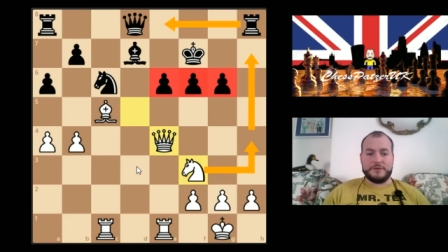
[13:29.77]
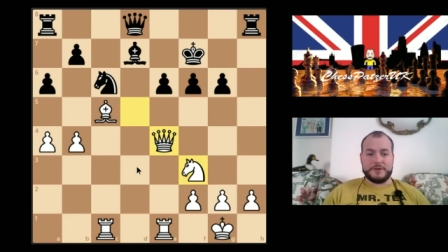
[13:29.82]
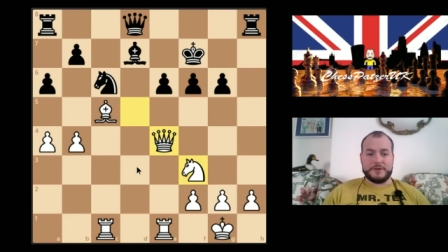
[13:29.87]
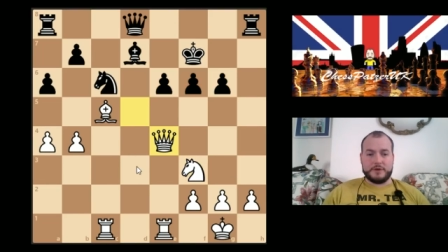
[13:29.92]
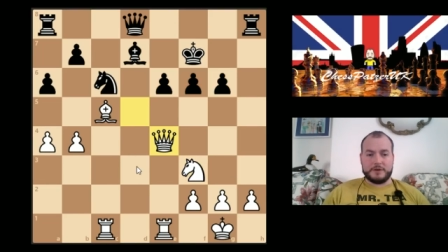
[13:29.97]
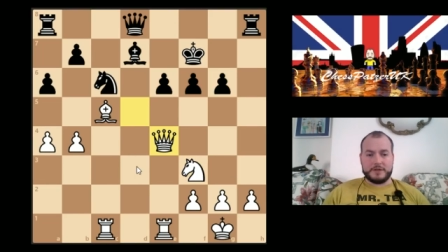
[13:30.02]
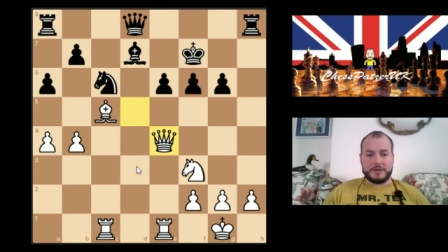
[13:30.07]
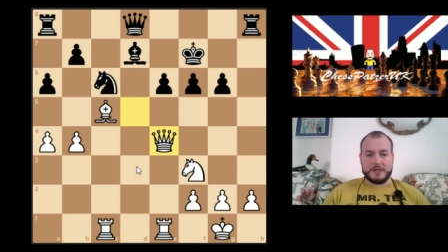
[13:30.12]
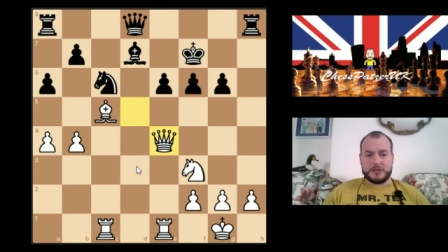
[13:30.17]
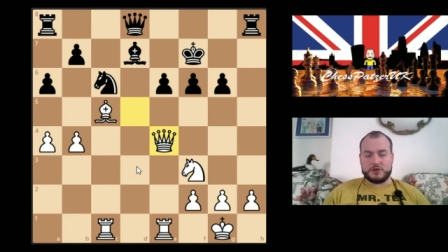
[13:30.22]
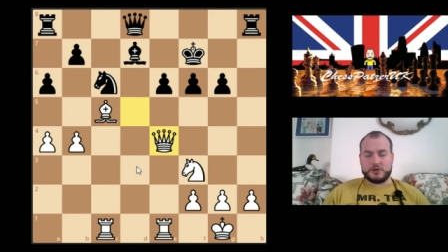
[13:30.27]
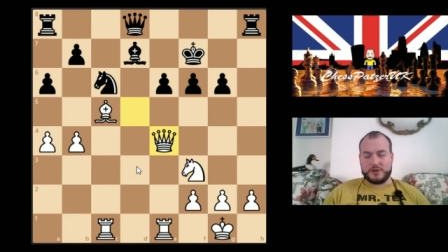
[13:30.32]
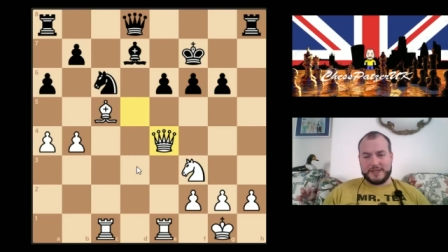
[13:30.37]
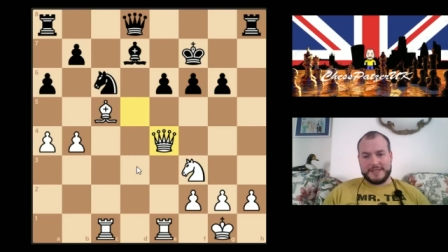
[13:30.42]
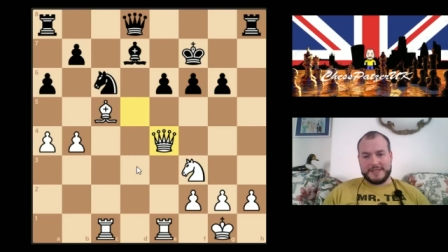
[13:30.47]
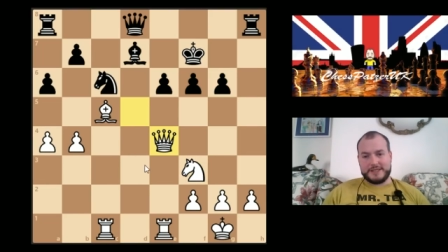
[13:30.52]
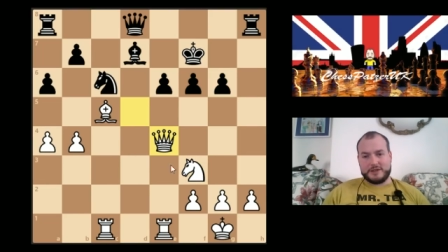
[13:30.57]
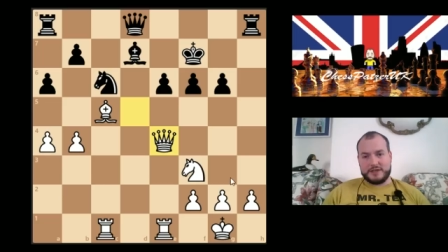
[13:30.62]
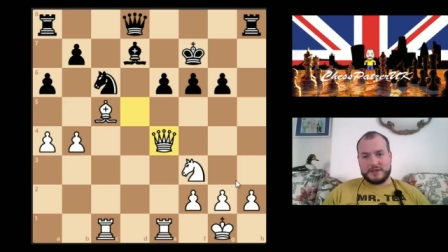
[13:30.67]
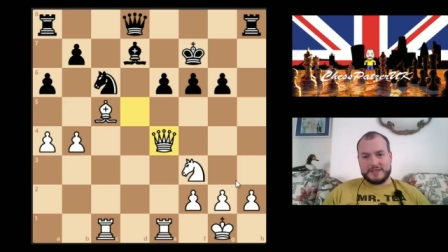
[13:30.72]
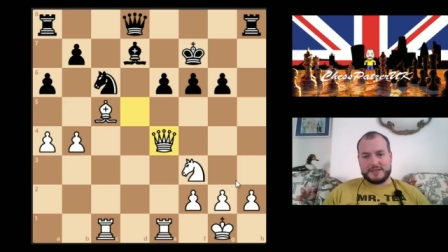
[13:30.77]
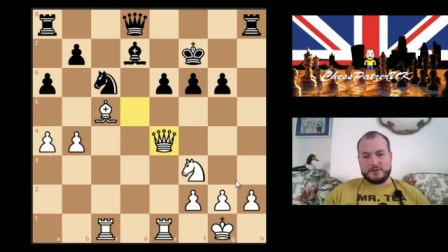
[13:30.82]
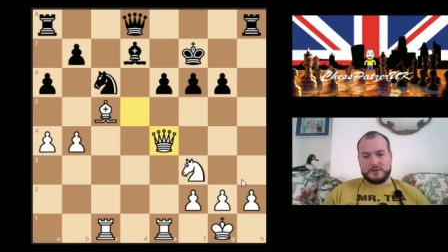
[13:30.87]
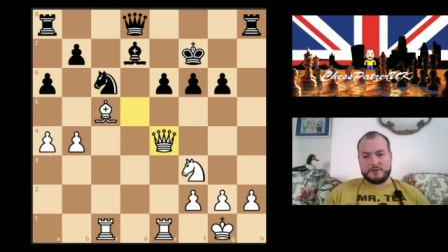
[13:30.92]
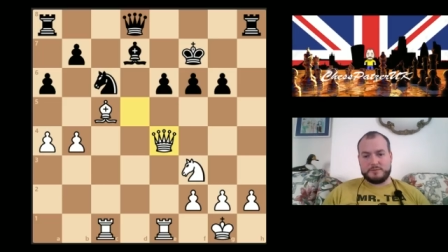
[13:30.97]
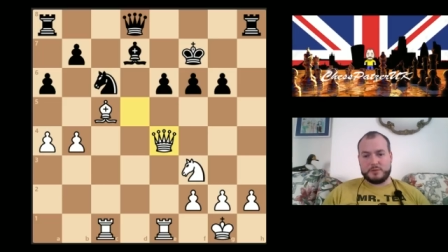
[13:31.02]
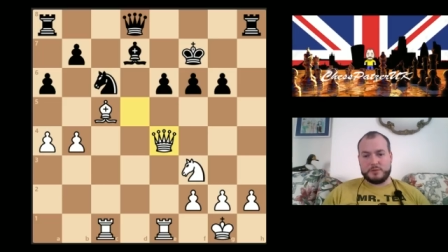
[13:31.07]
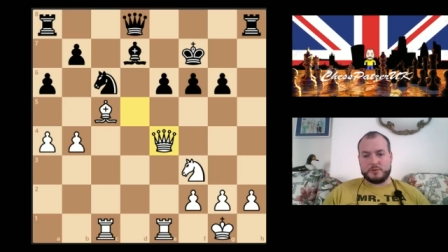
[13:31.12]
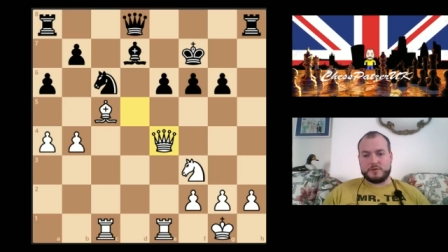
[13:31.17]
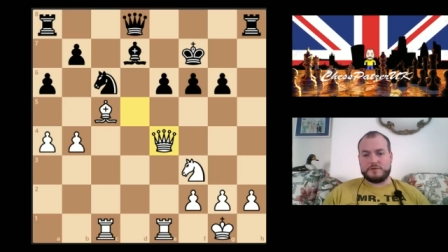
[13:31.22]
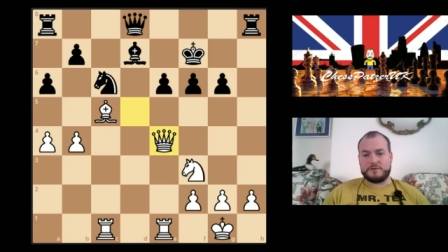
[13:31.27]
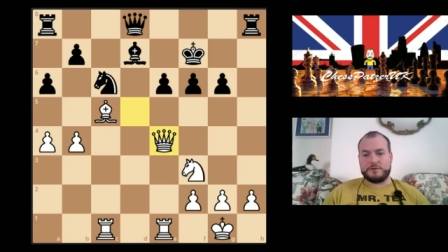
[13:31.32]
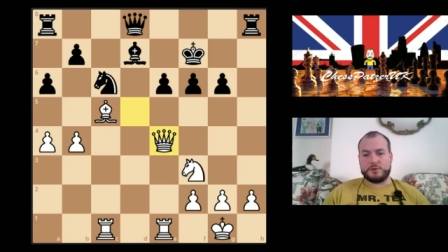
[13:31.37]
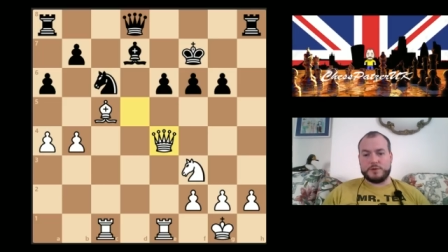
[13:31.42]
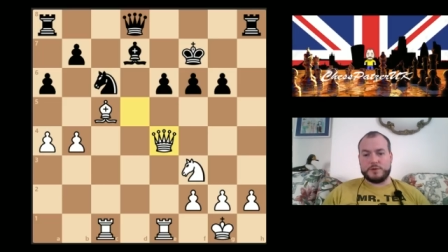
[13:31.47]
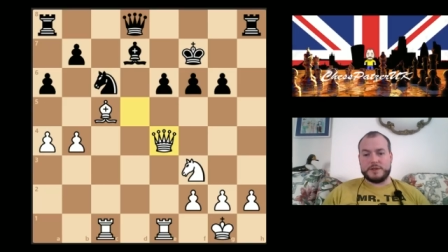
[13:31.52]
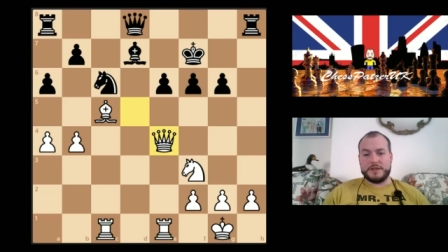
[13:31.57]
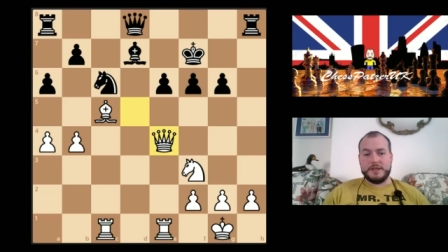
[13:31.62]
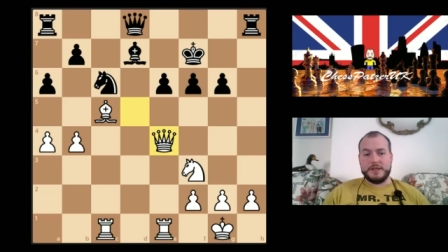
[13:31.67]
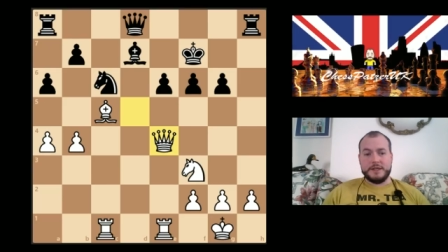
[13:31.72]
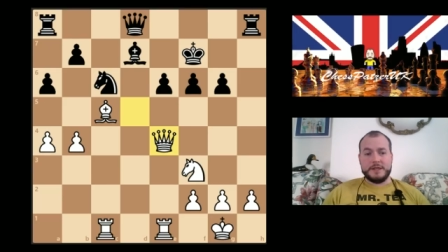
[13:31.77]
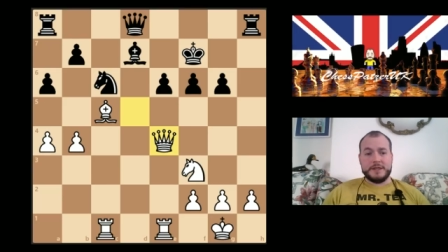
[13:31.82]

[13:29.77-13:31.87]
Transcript: So I'm going to try and entice those pawns forward.